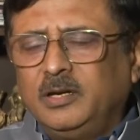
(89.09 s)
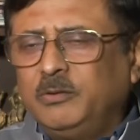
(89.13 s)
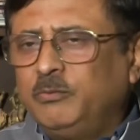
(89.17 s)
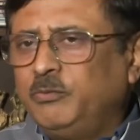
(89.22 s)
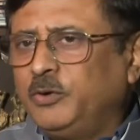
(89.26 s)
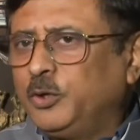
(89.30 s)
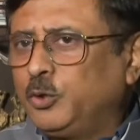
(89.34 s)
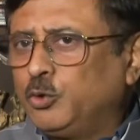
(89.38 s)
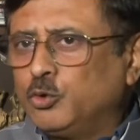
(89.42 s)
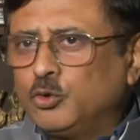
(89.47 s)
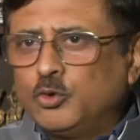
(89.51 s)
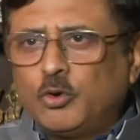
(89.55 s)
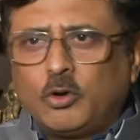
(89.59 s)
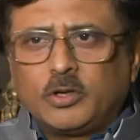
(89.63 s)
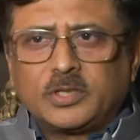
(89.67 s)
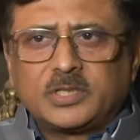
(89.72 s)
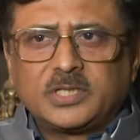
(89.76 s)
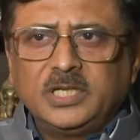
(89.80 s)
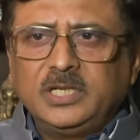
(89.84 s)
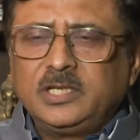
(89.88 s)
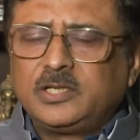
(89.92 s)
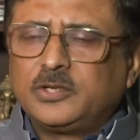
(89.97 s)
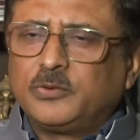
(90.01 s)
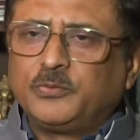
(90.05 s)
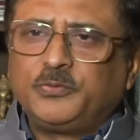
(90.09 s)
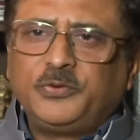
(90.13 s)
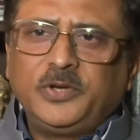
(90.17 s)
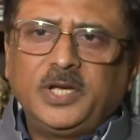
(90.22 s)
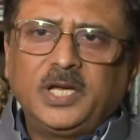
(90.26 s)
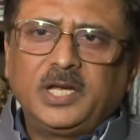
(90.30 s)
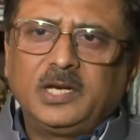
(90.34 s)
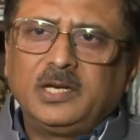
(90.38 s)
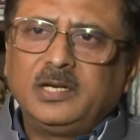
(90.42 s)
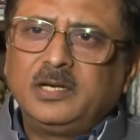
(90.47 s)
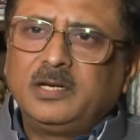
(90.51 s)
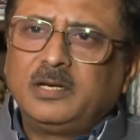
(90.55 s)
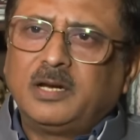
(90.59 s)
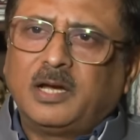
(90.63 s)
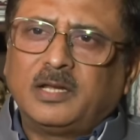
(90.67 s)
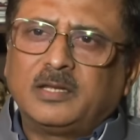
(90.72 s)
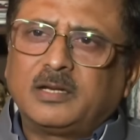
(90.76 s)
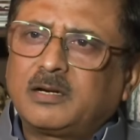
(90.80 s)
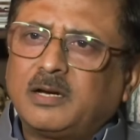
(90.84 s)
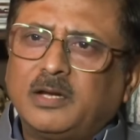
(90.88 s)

We do not interfere in other